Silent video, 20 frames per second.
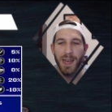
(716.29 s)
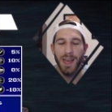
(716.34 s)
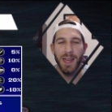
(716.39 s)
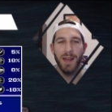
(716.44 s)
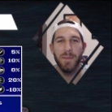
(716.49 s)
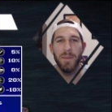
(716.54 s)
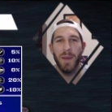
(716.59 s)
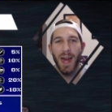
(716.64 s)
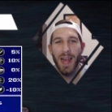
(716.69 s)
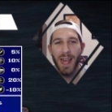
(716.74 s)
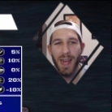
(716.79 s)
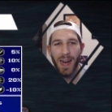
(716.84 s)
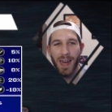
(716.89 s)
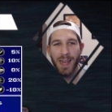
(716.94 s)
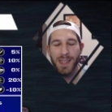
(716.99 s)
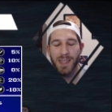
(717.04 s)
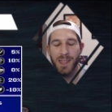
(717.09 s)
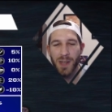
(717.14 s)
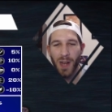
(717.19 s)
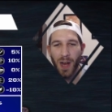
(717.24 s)
in my
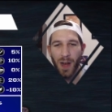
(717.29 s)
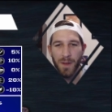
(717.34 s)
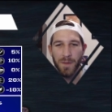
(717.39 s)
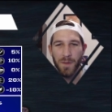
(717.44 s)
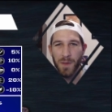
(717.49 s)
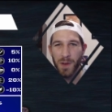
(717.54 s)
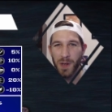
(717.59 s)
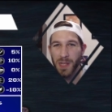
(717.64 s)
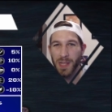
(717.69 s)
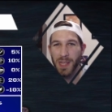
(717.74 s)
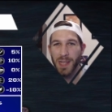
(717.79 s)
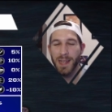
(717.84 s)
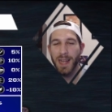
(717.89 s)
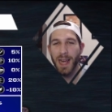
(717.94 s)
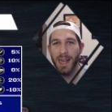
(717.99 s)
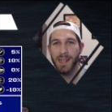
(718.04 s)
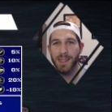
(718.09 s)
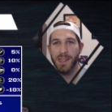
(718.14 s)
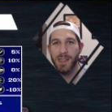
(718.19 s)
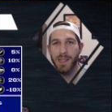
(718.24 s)
eyes, not really
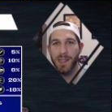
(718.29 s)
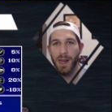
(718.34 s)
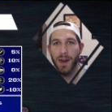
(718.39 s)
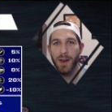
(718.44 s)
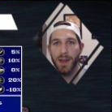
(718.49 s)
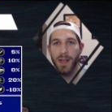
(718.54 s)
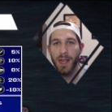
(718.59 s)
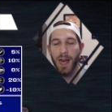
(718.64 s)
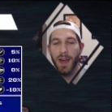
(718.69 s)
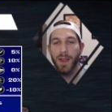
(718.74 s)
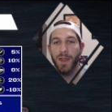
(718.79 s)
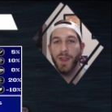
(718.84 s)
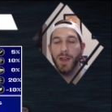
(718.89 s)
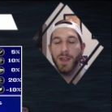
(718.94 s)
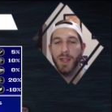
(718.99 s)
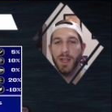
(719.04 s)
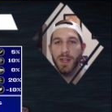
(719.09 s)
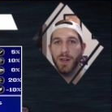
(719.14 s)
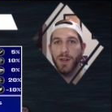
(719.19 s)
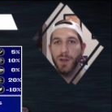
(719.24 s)
necessary. I
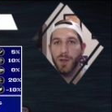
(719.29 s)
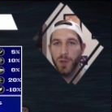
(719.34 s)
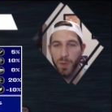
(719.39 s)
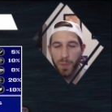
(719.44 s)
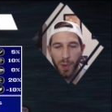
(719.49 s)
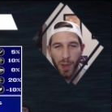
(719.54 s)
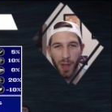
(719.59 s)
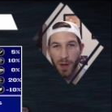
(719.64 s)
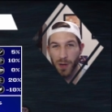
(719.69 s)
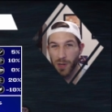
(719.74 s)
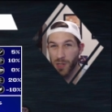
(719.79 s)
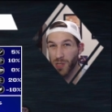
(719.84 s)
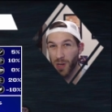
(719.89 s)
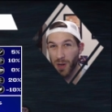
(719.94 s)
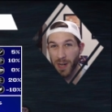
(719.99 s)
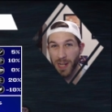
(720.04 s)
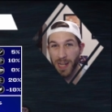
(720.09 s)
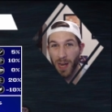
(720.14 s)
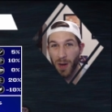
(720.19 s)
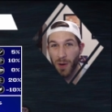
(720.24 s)
think that a new player
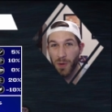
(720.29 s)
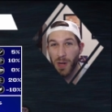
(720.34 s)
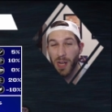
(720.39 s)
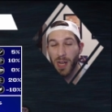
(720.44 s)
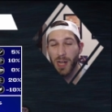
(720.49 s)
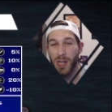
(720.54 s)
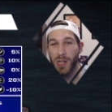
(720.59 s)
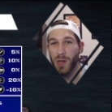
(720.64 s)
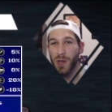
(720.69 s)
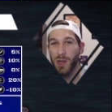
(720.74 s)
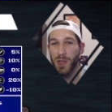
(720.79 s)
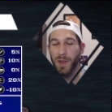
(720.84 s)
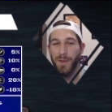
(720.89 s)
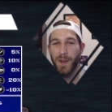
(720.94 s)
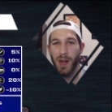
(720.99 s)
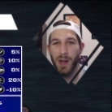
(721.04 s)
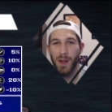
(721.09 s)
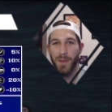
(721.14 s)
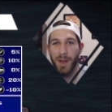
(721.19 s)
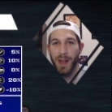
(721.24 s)
starting out during the
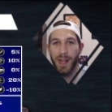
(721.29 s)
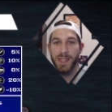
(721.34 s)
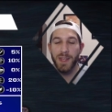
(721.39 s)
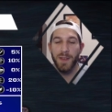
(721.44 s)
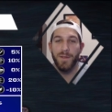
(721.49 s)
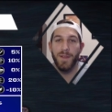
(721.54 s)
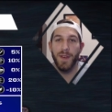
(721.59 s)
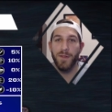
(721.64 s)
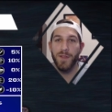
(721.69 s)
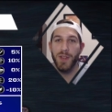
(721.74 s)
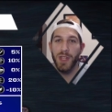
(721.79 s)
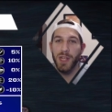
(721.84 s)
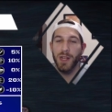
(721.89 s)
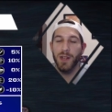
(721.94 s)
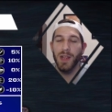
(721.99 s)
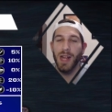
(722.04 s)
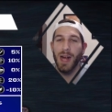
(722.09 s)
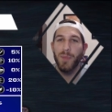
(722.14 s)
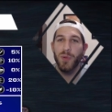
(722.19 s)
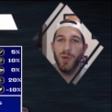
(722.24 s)
Final Fantasy
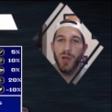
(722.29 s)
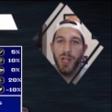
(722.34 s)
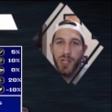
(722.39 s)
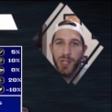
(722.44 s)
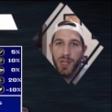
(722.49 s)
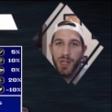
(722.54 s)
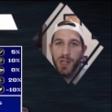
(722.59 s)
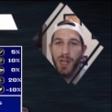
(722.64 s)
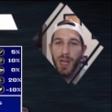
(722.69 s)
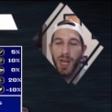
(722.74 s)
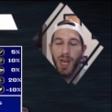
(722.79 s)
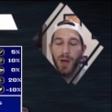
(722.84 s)
15 collaboration